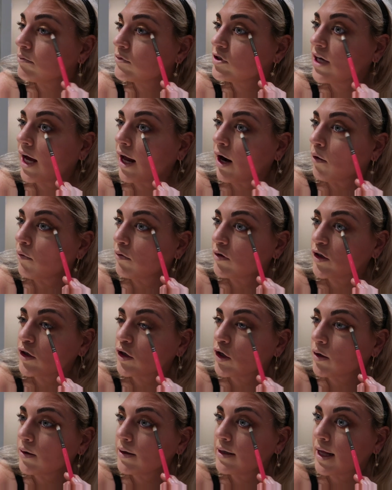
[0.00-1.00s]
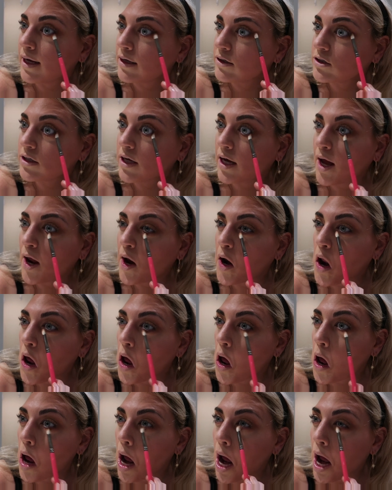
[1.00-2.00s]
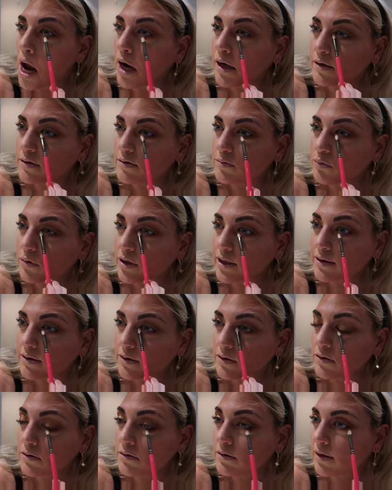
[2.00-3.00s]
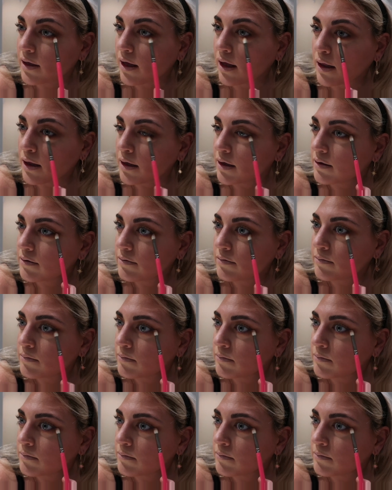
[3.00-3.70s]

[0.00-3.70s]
shadow on the lower lash line. It just brings it all together.